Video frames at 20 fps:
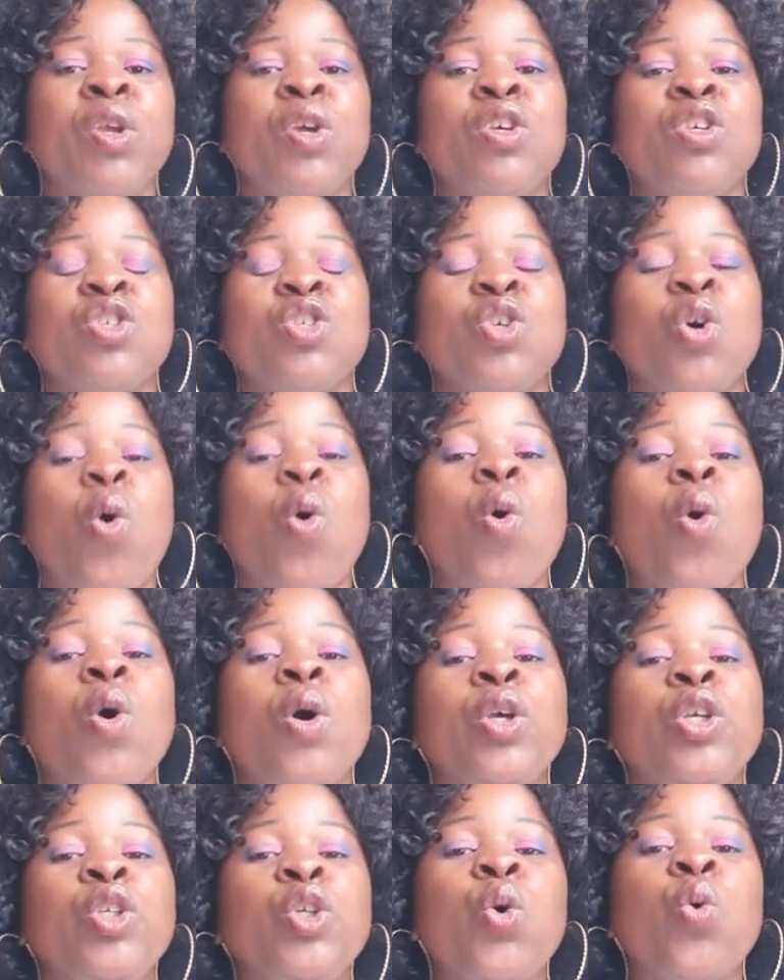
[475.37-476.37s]
so
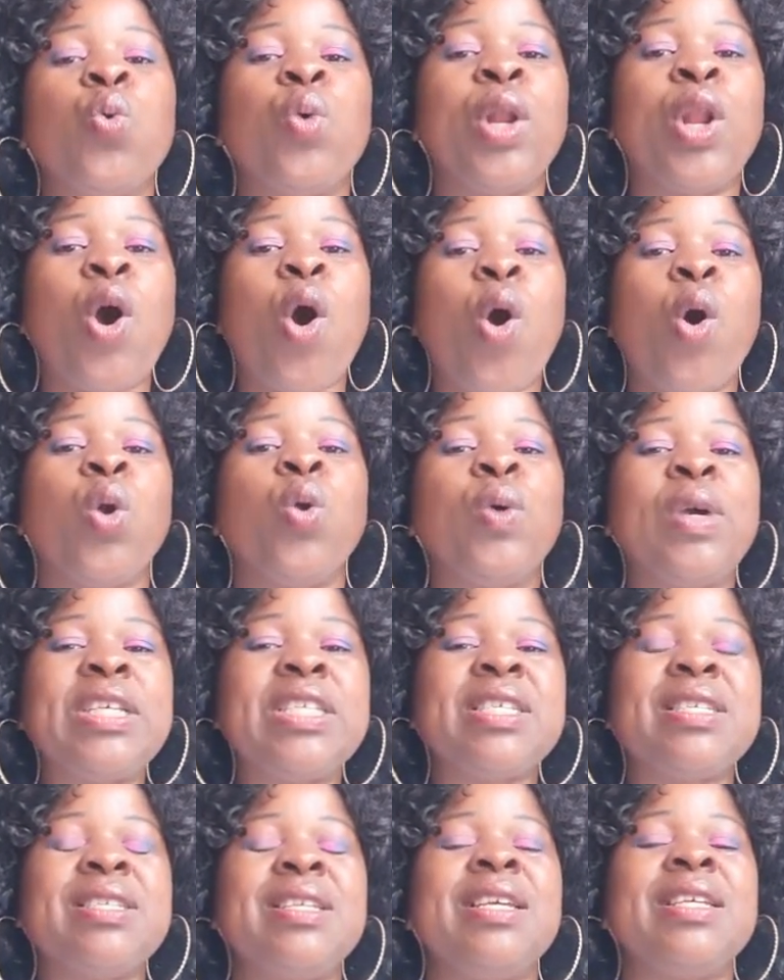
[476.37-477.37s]
you will
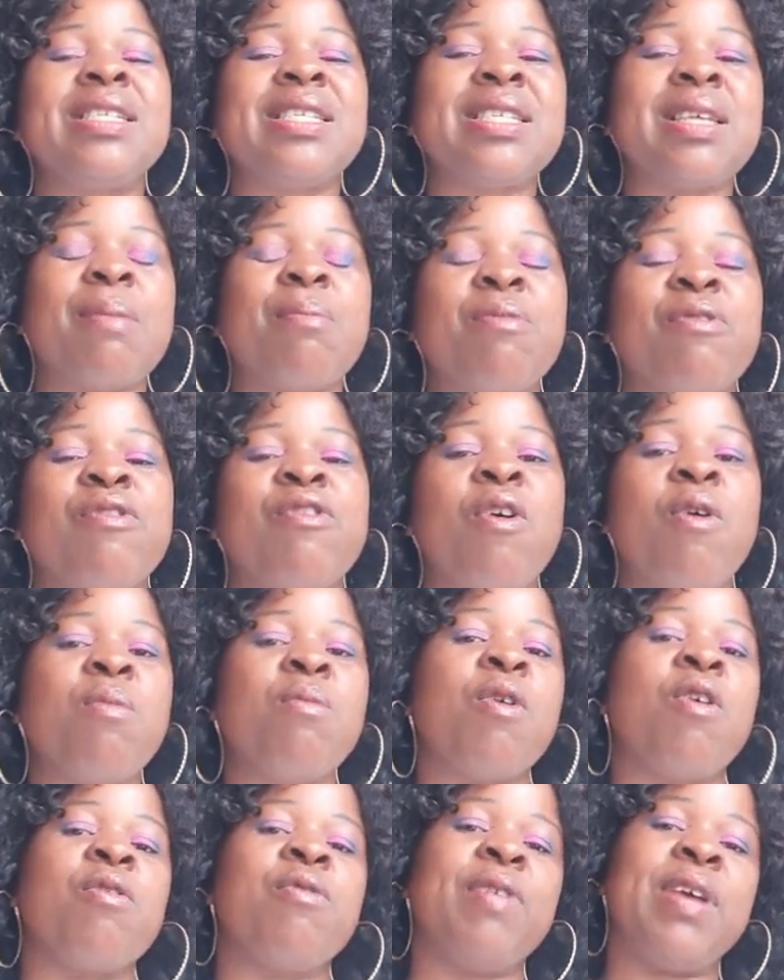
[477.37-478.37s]
always need some form
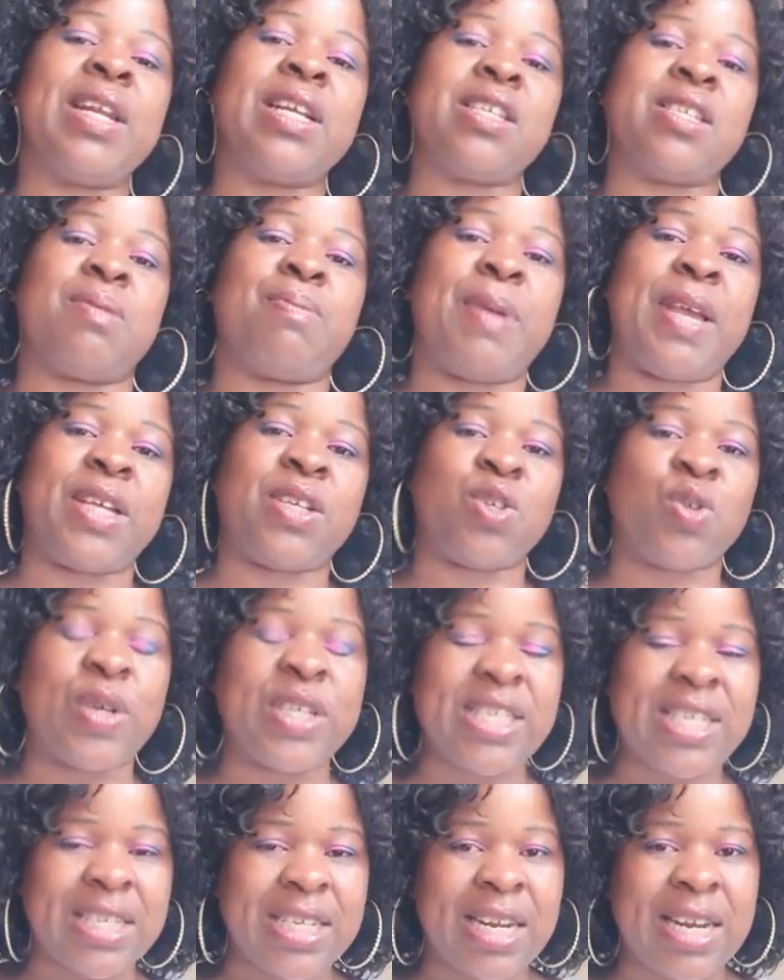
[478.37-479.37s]
of a respect to a
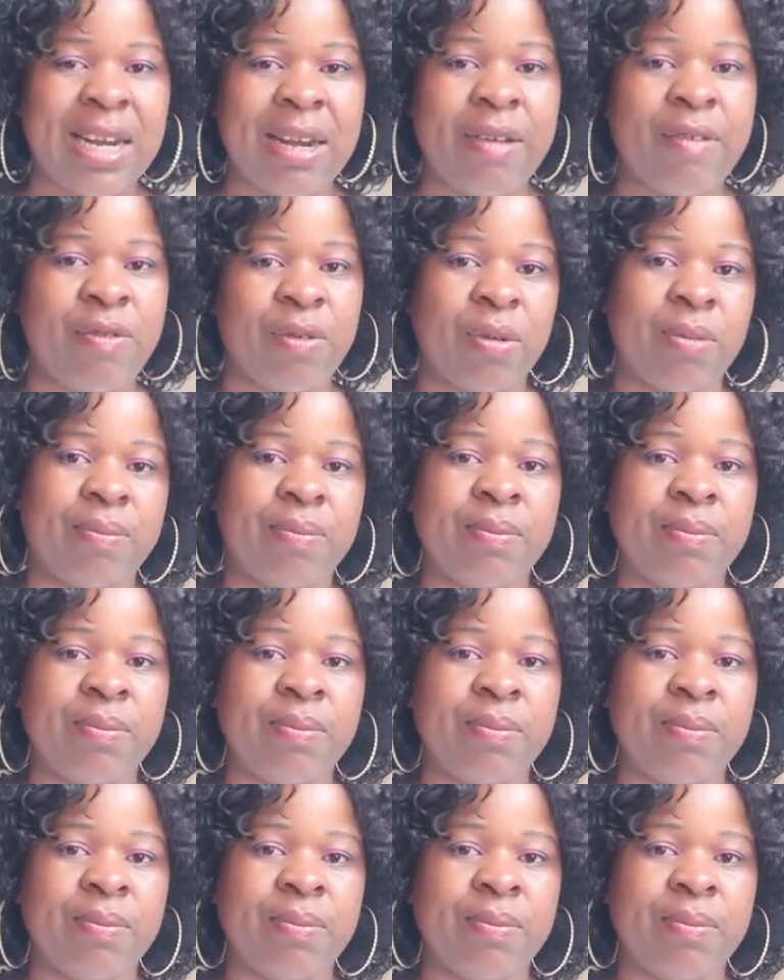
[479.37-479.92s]
certain level